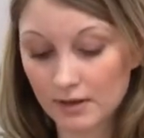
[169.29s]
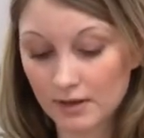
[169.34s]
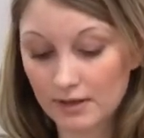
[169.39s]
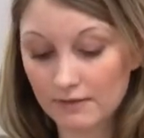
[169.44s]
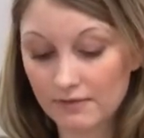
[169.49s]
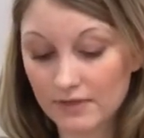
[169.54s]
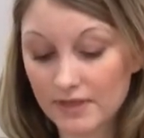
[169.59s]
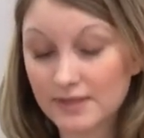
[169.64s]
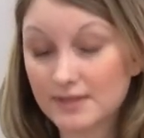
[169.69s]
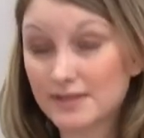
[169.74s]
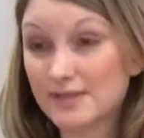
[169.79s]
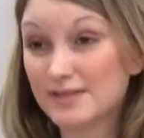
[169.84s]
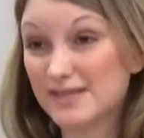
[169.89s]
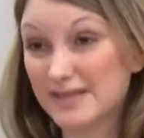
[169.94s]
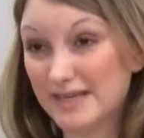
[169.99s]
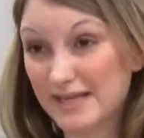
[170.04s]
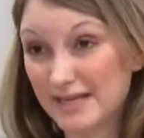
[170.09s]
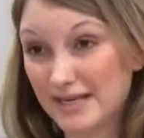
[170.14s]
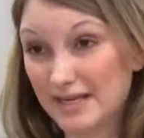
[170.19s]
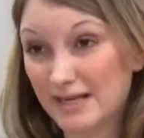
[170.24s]
If this is
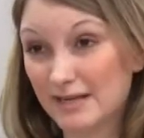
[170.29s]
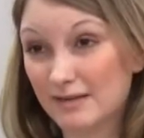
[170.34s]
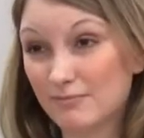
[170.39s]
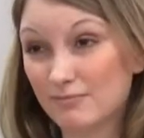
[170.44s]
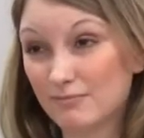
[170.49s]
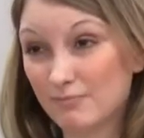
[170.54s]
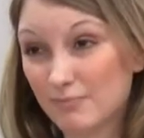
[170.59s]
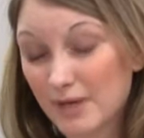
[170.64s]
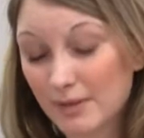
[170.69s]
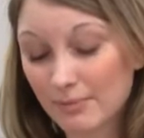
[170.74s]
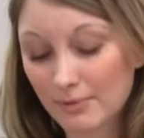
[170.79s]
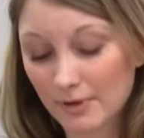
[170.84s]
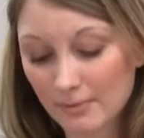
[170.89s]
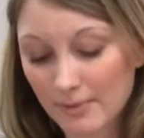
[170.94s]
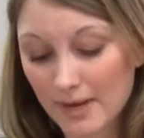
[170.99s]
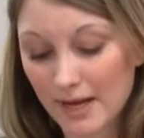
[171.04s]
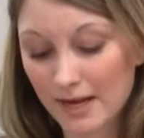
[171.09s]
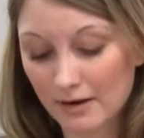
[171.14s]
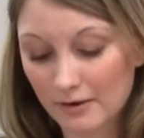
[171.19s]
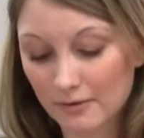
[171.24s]
needed, be
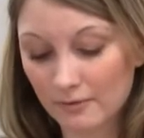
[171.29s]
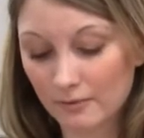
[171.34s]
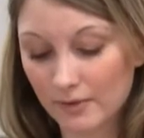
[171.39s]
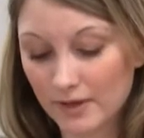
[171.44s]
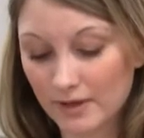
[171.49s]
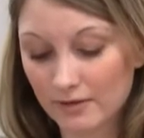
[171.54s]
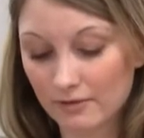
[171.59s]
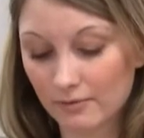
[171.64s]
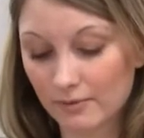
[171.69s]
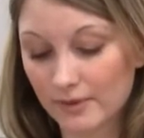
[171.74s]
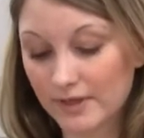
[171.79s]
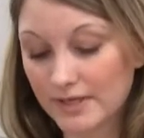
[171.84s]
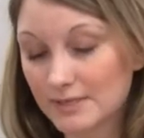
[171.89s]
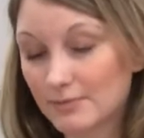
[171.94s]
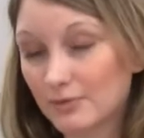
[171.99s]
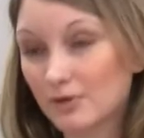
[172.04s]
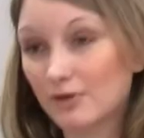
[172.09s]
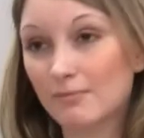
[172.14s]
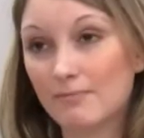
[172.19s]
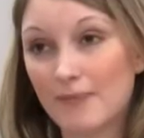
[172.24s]
prepared with
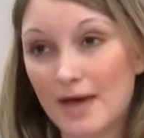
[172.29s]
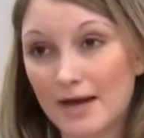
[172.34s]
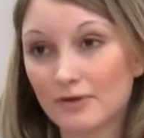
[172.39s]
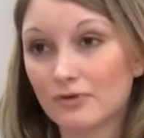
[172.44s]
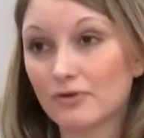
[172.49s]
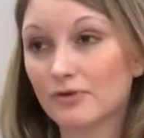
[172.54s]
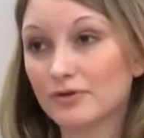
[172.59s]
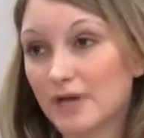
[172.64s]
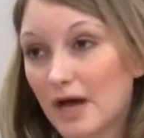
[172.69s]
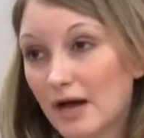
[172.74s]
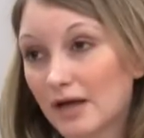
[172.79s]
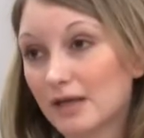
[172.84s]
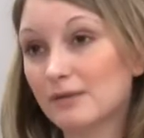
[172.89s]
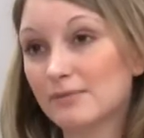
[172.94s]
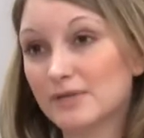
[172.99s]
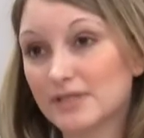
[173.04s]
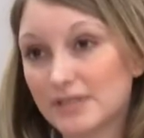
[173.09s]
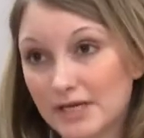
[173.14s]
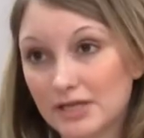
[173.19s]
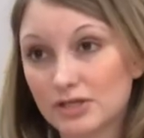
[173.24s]
reasonable medical
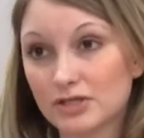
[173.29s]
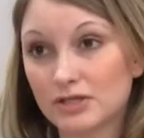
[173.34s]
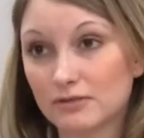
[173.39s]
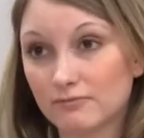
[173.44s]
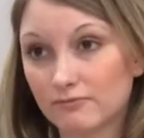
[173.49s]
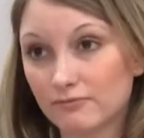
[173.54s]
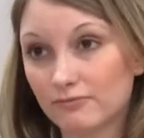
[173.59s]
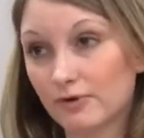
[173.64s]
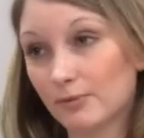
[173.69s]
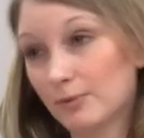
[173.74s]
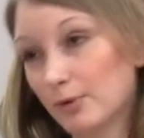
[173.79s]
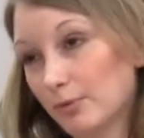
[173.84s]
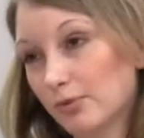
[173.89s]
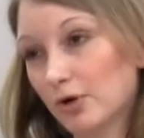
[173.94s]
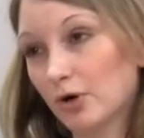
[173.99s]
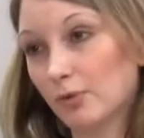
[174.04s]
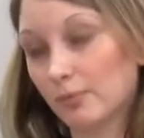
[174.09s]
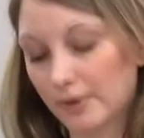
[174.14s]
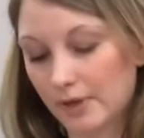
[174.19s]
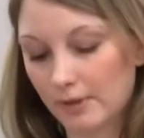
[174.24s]
documentation from an
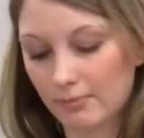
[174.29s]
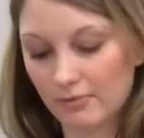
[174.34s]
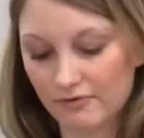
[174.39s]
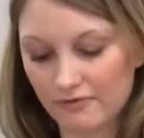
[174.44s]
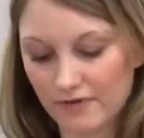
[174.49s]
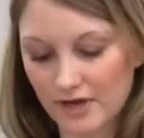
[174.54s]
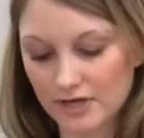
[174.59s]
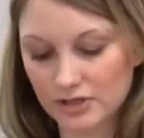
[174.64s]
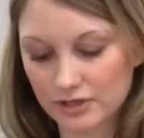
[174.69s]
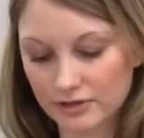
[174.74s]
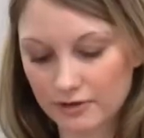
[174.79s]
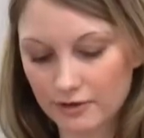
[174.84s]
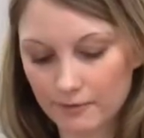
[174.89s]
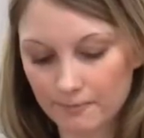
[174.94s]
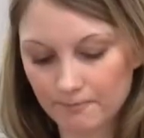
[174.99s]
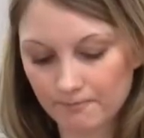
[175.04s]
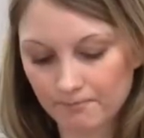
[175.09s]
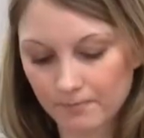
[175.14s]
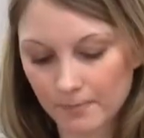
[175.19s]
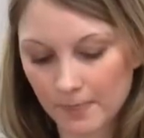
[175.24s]
appropriate
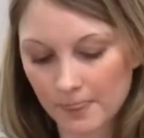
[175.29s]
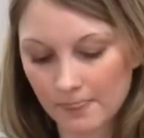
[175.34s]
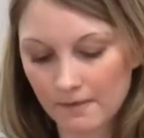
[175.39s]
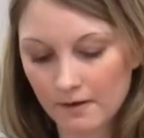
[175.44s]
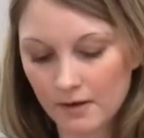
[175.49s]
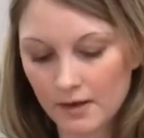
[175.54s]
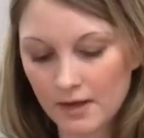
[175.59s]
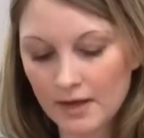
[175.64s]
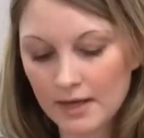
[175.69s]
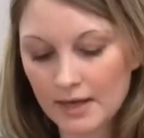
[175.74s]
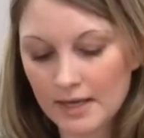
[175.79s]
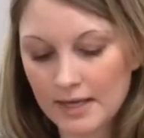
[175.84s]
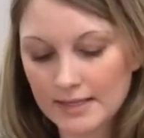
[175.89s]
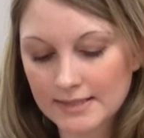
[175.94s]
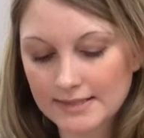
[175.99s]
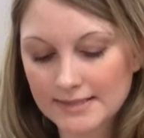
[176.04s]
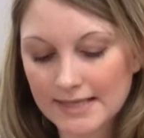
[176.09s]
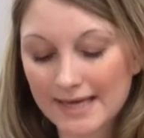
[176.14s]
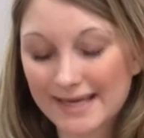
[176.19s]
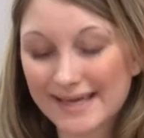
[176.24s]
professional.
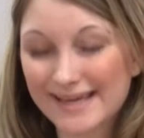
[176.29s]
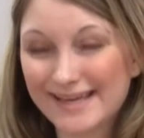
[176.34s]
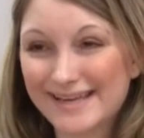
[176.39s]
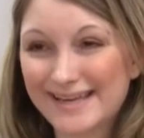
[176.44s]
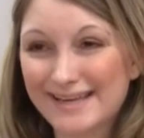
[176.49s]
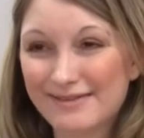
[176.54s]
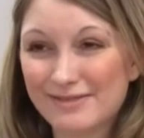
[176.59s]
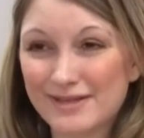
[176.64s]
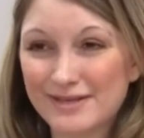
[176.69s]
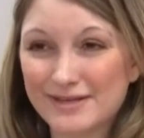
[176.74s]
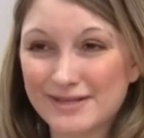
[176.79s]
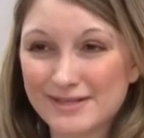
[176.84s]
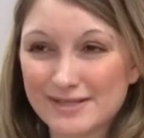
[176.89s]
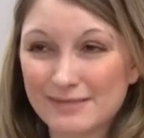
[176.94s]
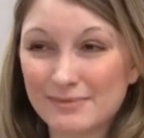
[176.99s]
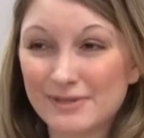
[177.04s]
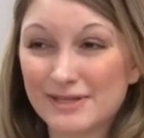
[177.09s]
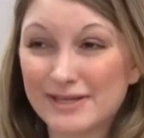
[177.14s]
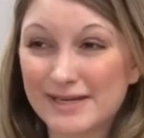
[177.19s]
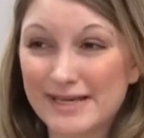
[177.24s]
Second, if the
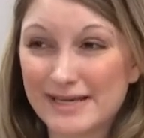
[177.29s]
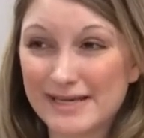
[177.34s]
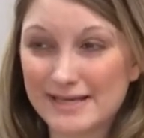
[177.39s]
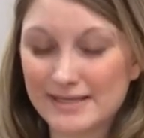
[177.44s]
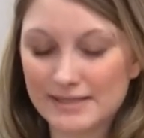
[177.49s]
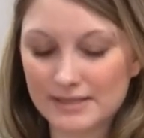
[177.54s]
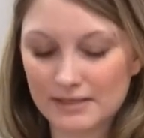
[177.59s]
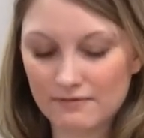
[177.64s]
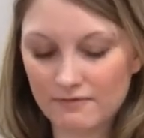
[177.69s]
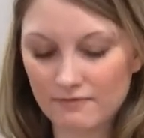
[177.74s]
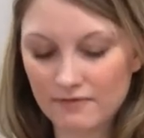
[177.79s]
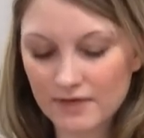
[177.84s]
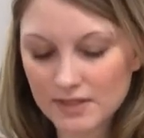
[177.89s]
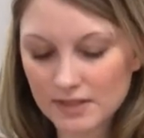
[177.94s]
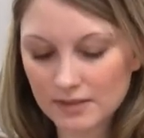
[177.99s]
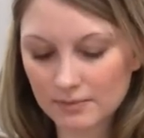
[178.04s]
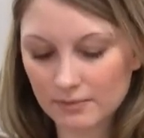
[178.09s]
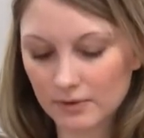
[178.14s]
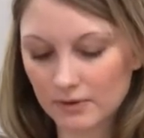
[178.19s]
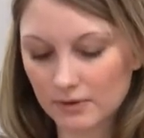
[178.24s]
disability is
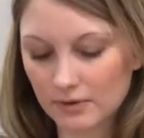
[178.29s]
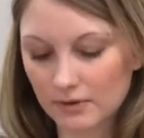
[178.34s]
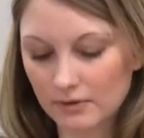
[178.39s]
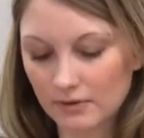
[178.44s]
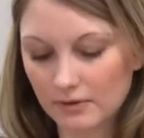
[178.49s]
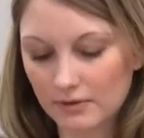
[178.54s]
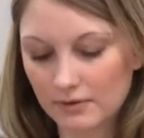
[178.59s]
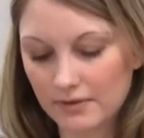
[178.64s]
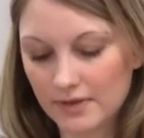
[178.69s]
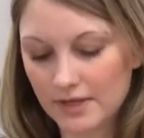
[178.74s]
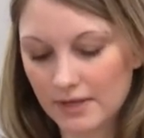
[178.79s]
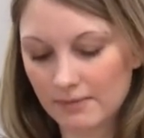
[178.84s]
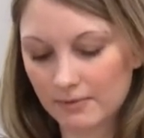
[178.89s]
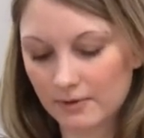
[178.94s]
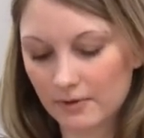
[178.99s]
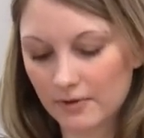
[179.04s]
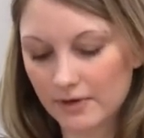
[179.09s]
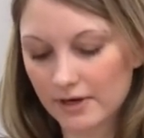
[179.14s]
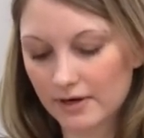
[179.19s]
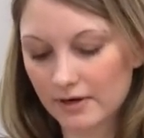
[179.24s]
invisible, the
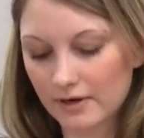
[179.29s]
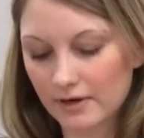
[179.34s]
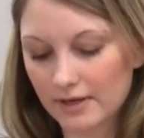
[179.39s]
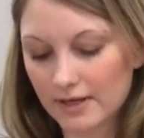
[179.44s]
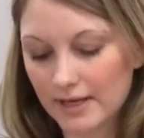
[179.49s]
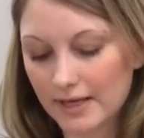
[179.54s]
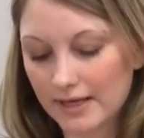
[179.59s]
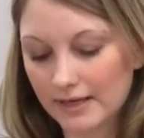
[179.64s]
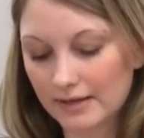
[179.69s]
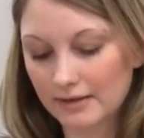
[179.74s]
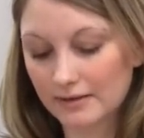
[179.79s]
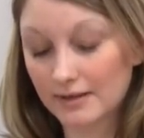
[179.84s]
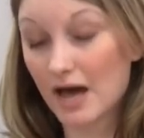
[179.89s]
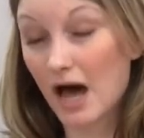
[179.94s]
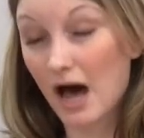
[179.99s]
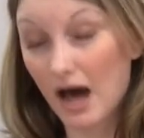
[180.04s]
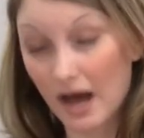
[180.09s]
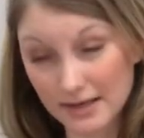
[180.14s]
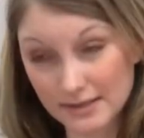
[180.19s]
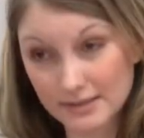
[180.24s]
employer
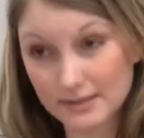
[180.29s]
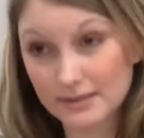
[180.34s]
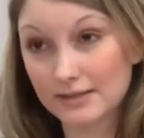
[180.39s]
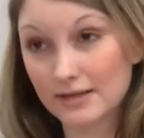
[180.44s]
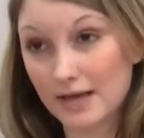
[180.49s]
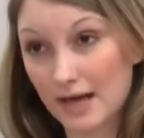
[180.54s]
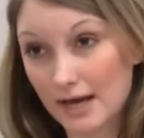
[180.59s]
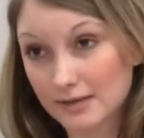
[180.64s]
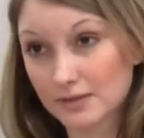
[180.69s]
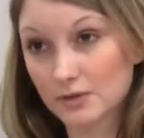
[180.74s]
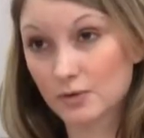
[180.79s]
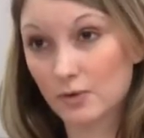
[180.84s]
cannot ask